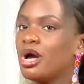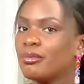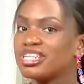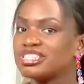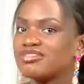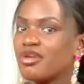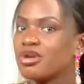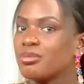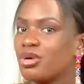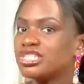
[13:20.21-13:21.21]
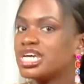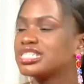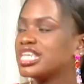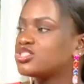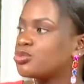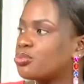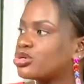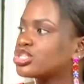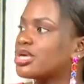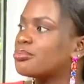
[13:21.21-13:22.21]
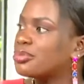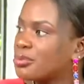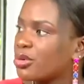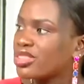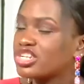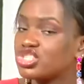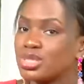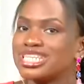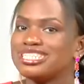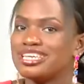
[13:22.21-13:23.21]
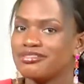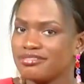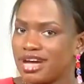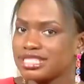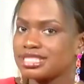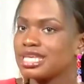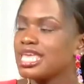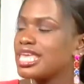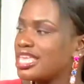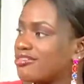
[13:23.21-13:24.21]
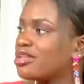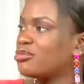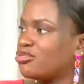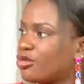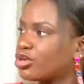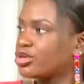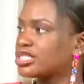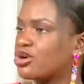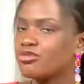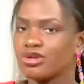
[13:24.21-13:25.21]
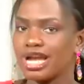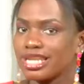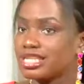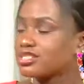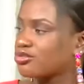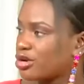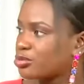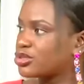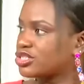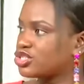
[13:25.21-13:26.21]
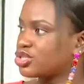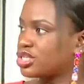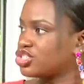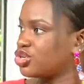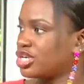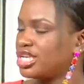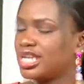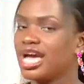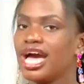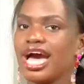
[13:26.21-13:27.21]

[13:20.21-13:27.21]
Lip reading: But it's very important that you put the people that you're leading first, even before yourself, regardless of what position that you're in.